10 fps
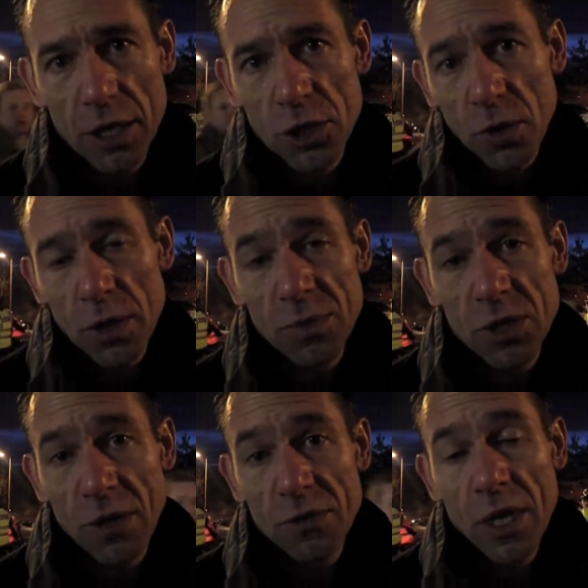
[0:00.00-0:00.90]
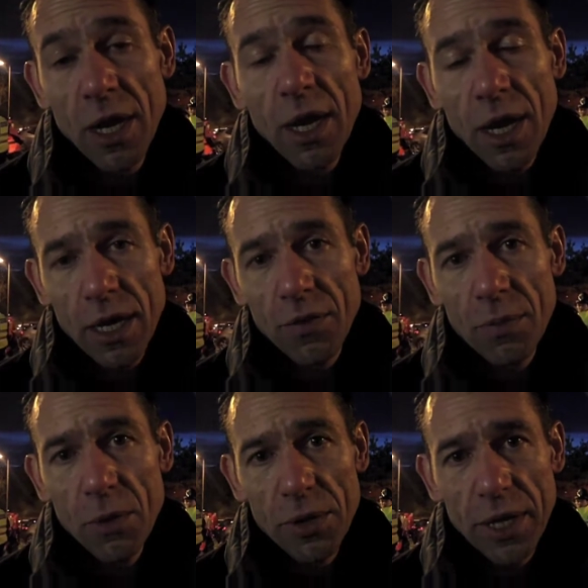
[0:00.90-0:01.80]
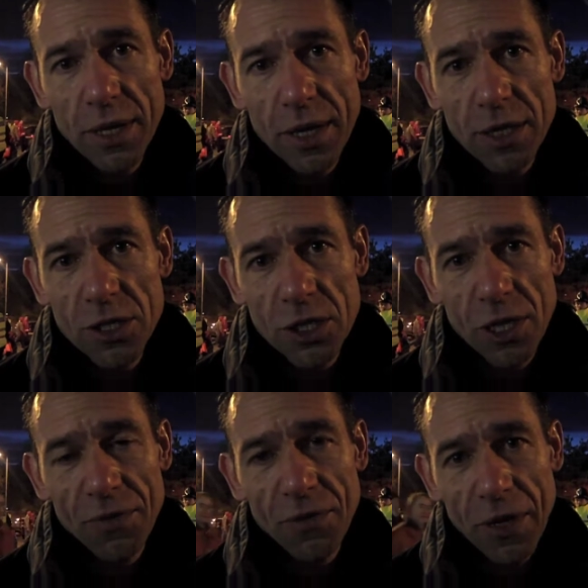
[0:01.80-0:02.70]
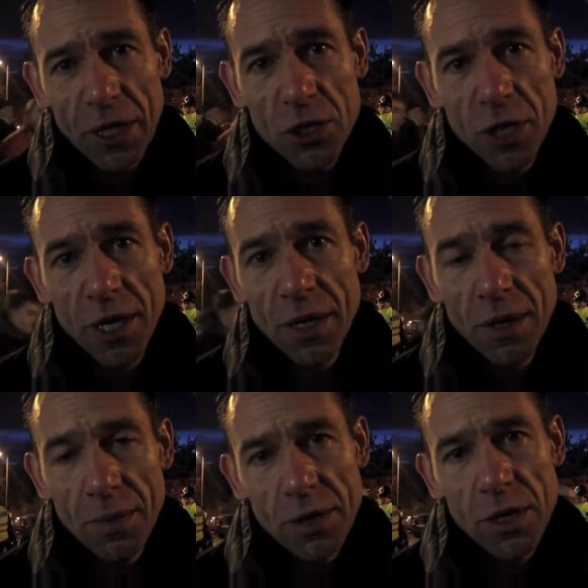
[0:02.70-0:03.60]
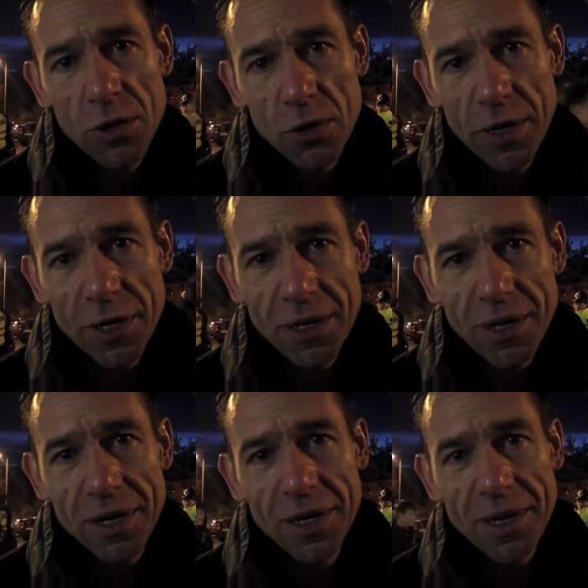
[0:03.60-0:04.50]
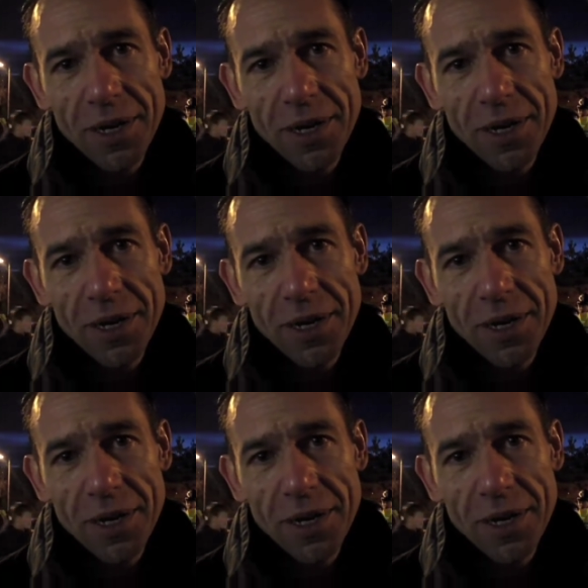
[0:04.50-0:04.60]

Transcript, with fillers: enjoyed themselves, and even more, they uh, deserve the victory. Well done, Crawley, and good luck in the